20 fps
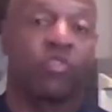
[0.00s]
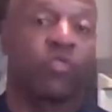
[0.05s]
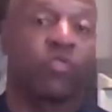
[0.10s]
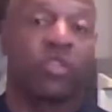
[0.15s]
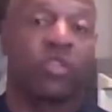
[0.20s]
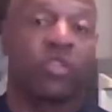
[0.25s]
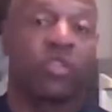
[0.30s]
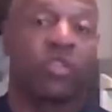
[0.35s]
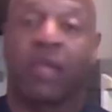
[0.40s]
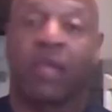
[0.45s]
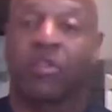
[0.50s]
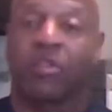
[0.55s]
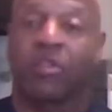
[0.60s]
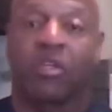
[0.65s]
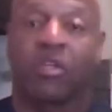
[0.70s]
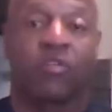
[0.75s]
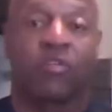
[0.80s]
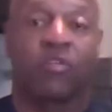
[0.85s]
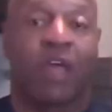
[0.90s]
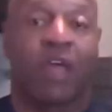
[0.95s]
like
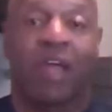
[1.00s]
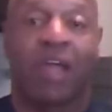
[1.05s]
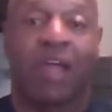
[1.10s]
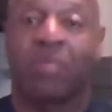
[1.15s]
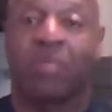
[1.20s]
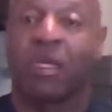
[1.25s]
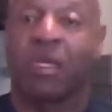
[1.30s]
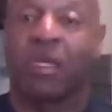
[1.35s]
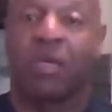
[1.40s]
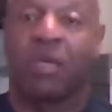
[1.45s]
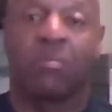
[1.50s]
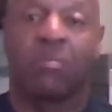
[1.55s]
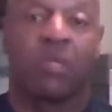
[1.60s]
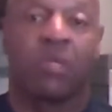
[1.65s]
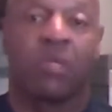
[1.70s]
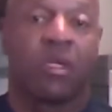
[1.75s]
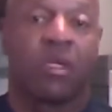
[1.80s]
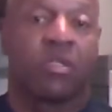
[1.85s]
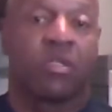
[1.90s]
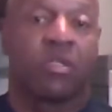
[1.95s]
things for IBM,
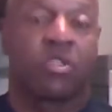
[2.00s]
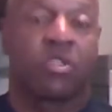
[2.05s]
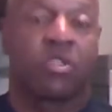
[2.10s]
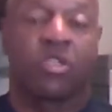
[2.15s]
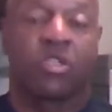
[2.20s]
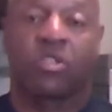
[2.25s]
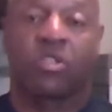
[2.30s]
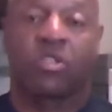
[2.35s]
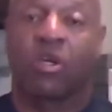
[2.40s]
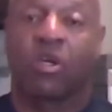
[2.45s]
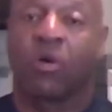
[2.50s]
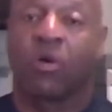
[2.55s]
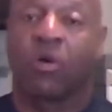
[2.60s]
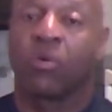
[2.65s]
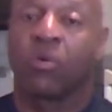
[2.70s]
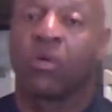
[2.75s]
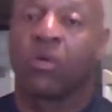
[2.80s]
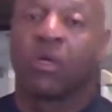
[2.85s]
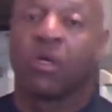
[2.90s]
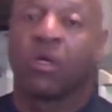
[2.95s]
Cisco,
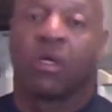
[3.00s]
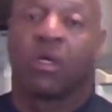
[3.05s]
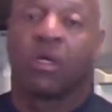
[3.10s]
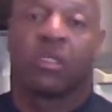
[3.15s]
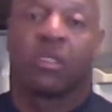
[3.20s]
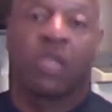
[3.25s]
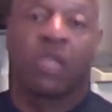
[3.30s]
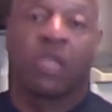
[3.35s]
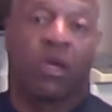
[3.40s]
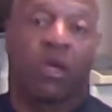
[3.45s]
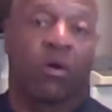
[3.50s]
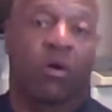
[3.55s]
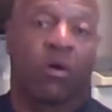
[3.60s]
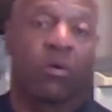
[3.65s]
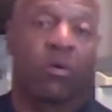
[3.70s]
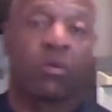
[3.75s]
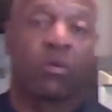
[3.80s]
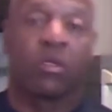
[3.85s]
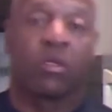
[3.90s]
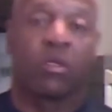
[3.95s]
Dell,
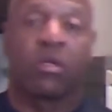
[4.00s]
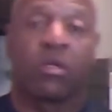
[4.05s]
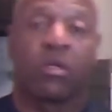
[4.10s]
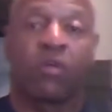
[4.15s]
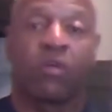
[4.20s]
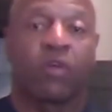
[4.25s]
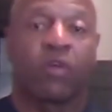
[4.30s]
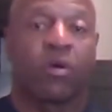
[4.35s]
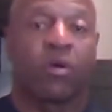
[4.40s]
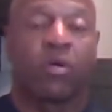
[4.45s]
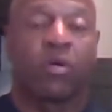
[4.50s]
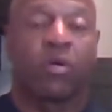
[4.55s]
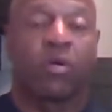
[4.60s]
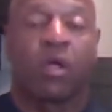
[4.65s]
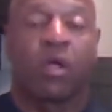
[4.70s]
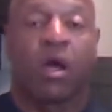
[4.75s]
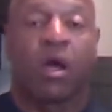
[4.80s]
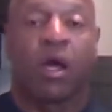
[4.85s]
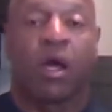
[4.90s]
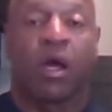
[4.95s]
Lenovo.
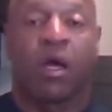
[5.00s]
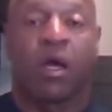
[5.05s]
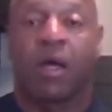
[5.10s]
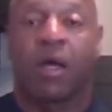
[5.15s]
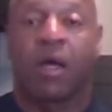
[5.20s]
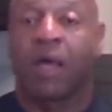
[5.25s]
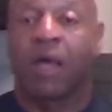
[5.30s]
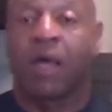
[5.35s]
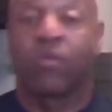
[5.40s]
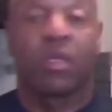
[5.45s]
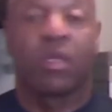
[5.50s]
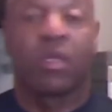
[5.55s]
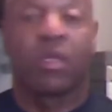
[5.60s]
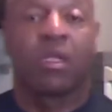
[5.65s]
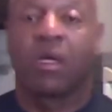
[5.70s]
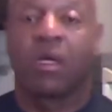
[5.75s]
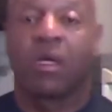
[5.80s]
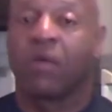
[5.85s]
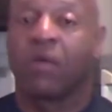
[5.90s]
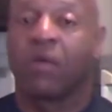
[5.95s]
I really
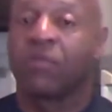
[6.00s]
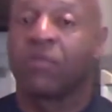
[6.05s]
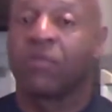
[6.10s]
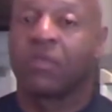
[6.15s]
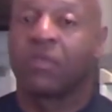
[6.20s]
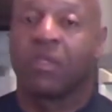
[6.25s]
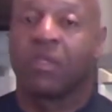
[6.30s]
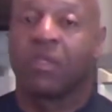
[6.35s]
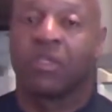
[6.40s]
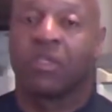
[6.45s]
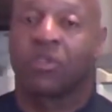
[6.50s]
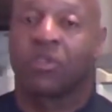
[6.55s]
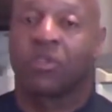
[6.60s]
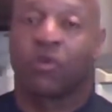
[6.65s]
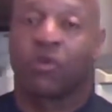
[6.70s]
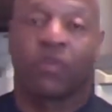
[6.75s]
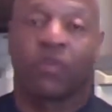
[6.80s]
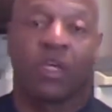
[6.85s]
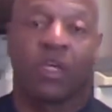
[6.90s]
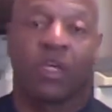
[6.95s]
love the
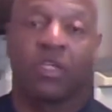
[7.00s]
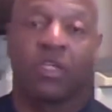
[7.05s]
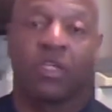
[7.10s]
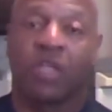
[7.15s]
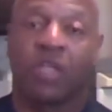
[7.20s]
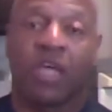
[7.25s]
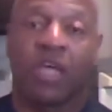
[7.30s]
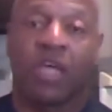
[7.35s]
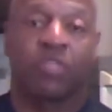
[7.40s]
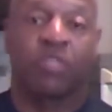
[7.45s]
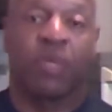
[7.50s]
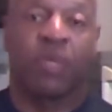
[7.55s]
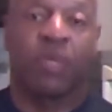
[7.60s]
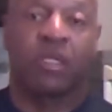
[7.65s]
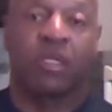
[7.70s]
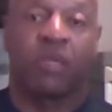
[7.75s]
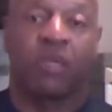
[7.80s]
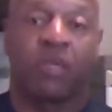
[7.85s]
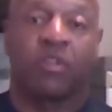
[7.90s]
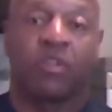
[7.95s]
certification aspect
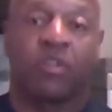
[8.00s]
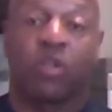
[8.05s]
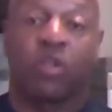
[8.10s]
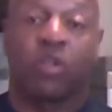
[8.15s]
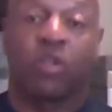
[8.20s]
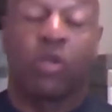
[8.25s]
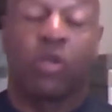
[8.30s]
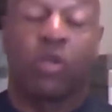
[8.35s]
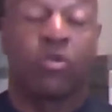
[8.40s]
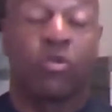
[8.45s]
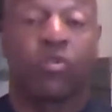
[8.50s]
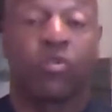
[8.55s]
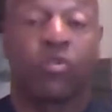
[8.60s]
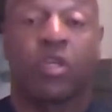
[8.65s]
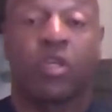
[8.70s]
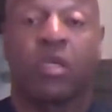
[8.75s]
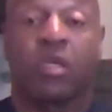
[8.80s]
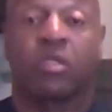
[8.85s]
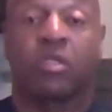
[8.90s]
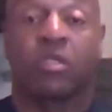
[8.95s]
of it, to learn new
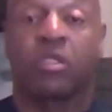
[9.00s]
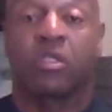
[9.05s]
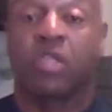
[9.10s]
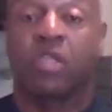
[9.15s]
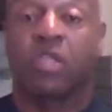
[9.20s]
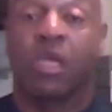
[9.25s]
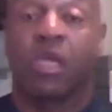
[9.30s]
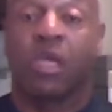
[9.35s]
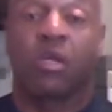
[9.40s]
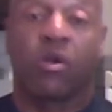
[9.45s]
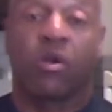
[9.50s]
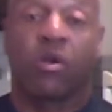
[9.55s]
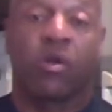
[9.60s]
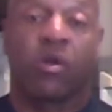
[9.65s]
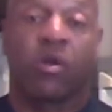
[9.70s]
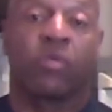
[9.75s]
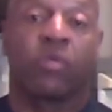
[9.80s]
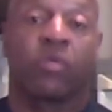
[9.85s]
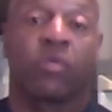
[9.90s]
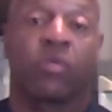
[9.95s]
things and stay
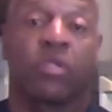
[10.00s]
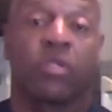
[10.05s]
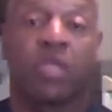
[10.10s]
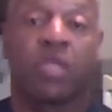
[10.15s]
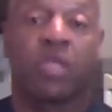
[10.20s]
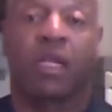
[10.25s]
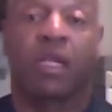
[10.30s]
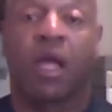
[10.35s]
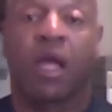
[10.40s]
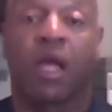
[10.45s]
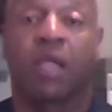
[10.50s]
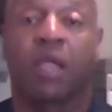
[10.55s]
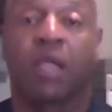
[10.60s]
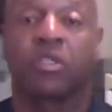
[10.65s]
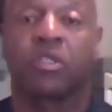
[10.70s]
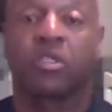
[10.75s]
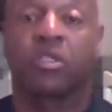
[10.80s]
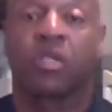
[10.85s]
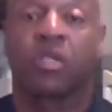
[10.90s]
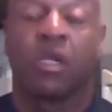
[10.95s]
current with the
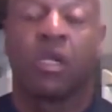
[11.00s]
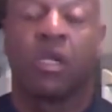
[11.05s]
technologies.